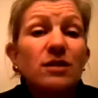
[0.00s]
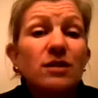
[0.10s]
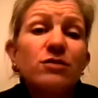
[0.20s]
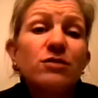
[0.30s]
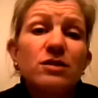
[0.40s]

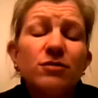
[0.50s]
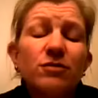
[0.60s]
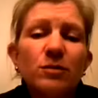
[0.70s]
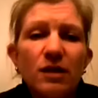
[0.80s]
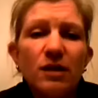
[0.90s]
love yourself
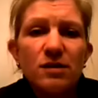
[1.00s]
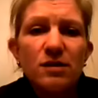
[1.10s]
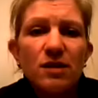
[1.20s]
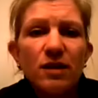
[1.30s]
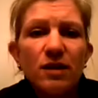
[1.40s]
from the
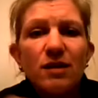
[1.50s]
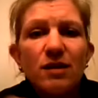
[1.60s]
inside,